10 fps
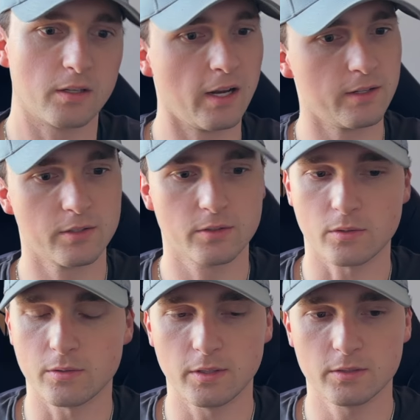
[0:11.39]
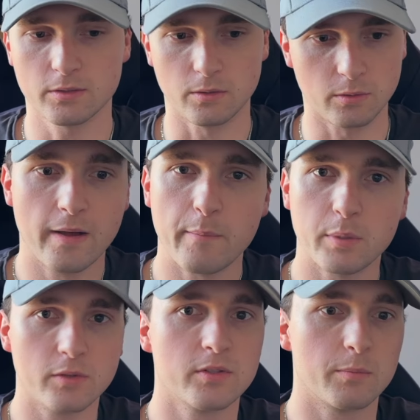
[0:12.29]
and just told us to
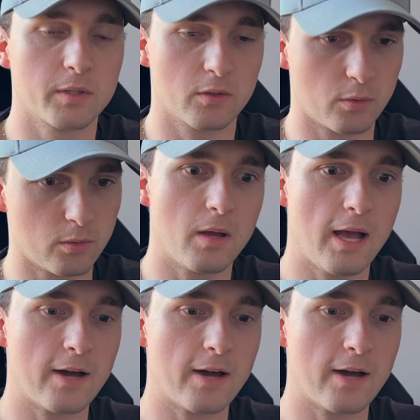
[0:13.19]
build something cool.